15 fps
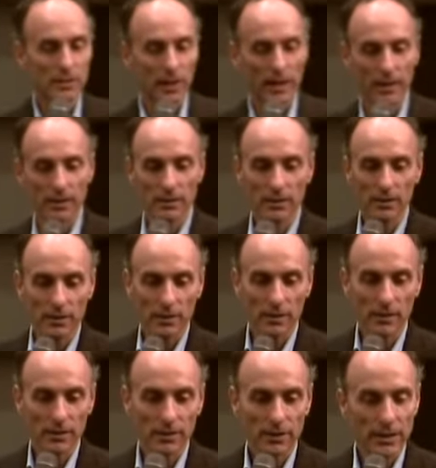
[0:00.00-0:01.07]

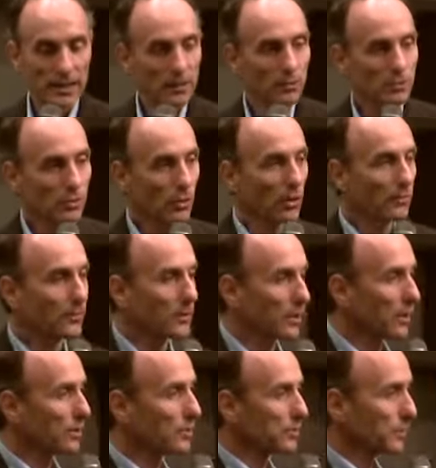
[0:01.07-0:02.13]
said that he was offered
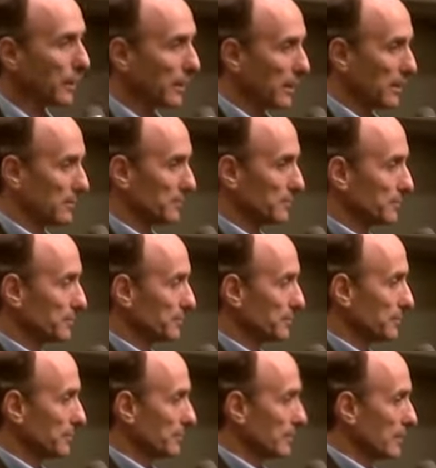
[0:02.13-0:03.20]
hush money,
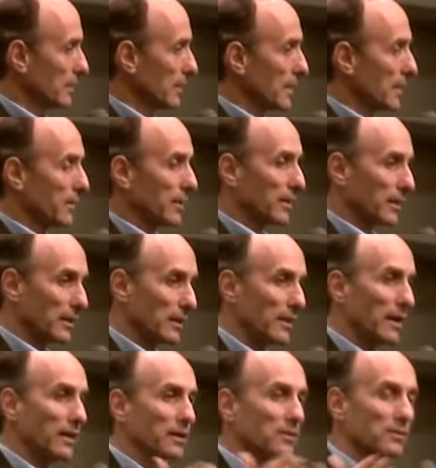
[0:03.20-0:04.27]
that
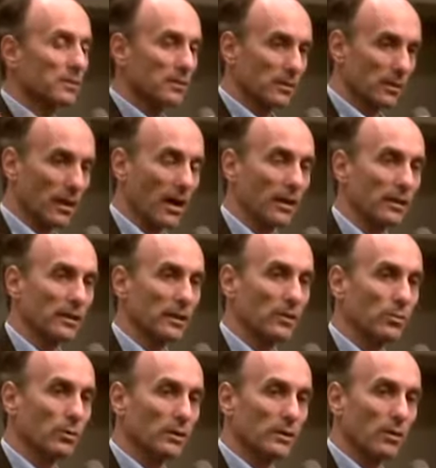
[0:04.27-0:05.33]
he and his
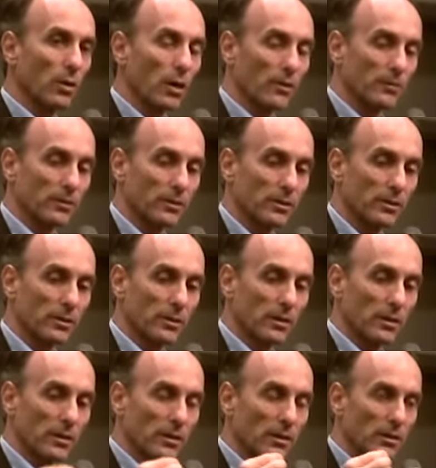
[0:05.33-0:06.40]
colleague were offered
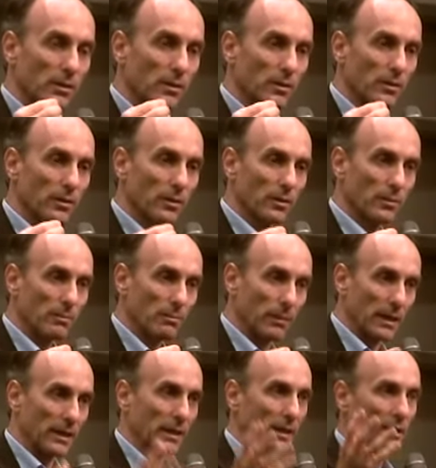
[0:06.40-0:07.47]

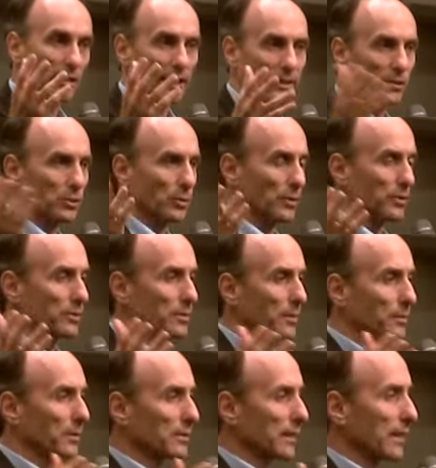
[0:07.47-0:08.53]
money, like 200
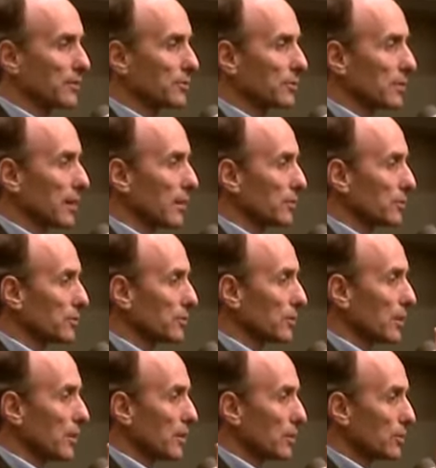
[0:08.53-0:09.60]
something thousand dollars,
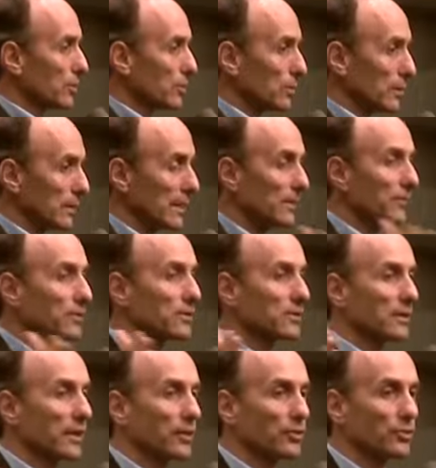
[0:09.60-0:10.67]
to leave the
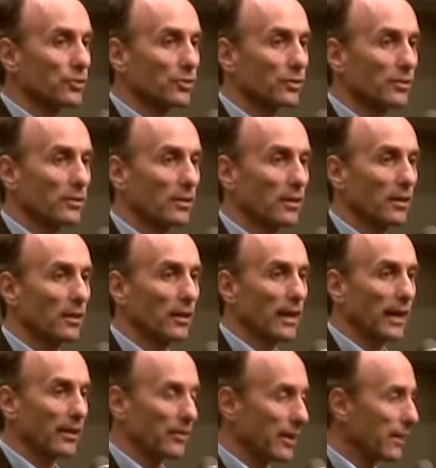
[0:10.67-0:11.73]
station
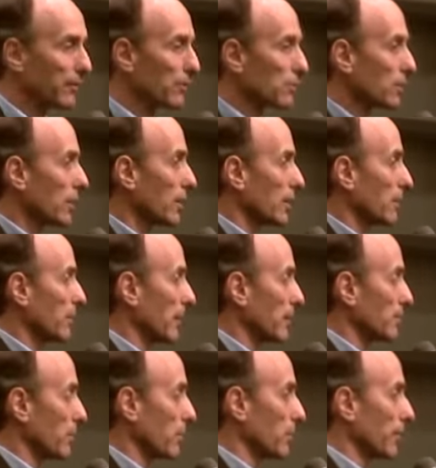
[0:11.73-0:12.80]
and never talk
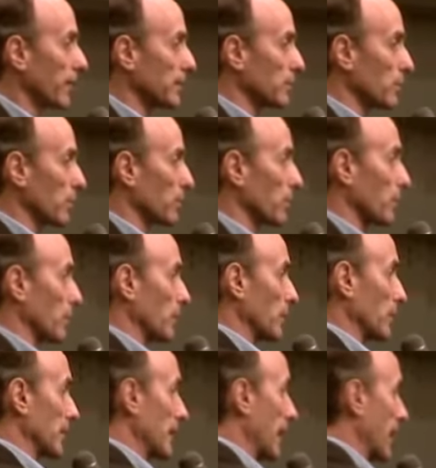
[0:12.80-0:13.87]
about bovine growth hormone